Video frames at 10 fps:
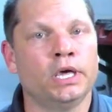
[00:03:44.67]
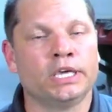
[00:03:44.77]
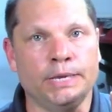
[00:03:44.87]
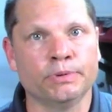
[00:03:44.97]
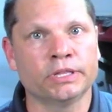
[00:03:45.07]

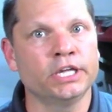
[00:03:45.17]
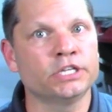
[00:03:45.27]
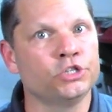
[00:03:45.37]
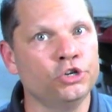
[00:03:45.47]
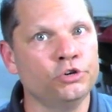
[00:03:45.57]
Keeping things
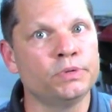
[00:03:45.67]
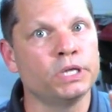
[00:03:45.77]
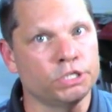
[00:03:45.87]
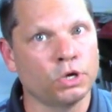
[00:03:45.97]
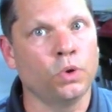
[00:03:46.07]
lubed
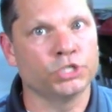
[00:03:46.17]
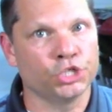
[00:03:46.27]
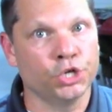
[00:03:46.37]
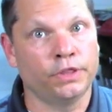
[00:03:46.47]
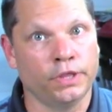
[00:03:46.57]
is always a
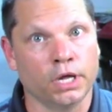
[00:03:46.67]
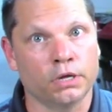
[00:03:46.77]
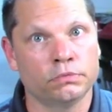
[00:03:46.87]
good thing.